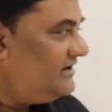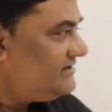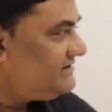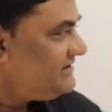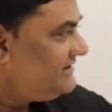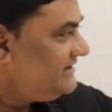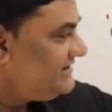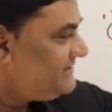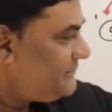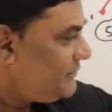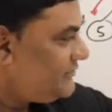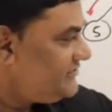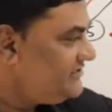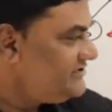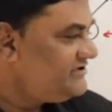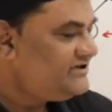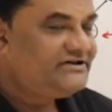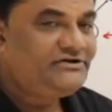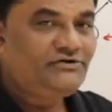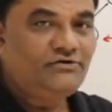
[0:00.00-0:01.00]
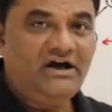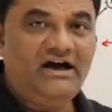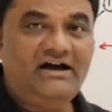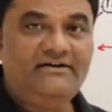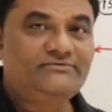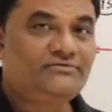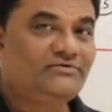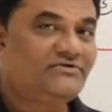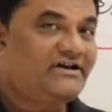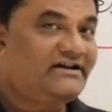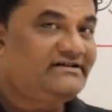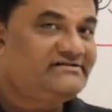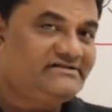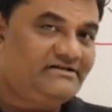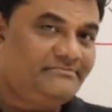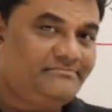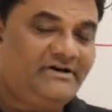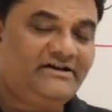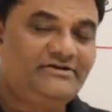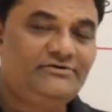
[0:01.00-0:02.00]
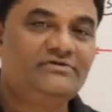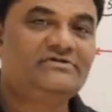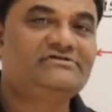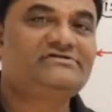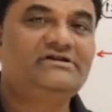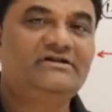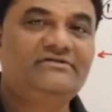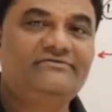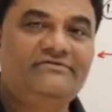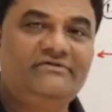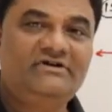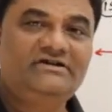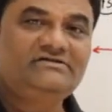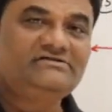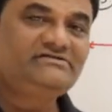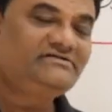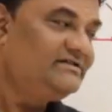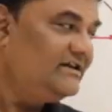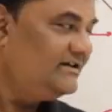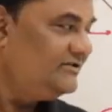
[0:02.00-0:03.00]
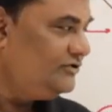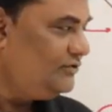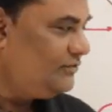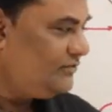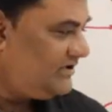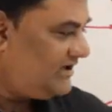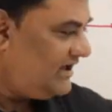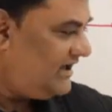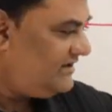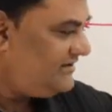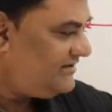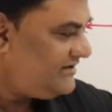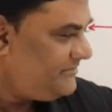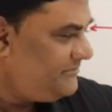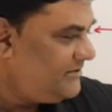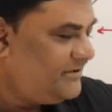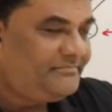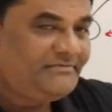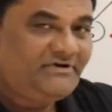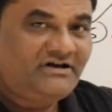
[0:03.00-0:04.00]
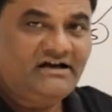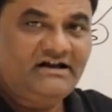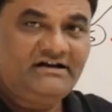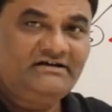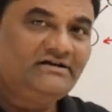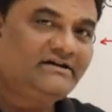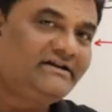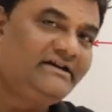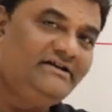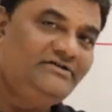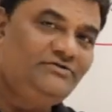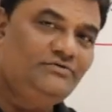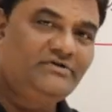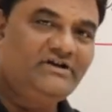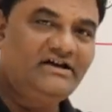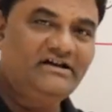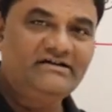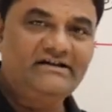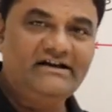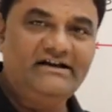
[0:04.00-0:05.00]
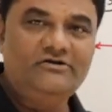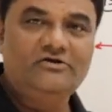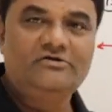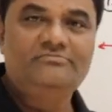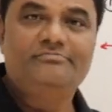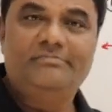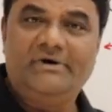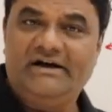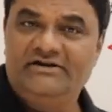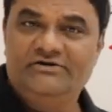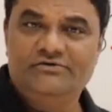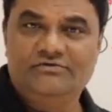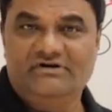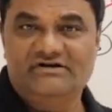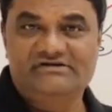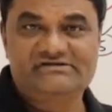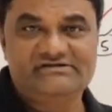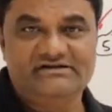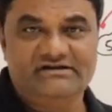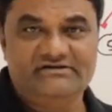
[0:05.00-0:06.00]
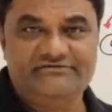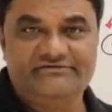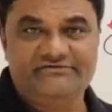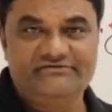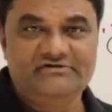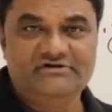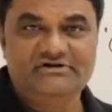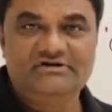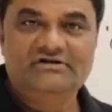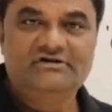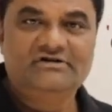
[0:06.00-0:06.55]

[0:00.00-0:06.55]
So this procedure you have to trace it by yourself once, then you can remember and again you can write on by yourself.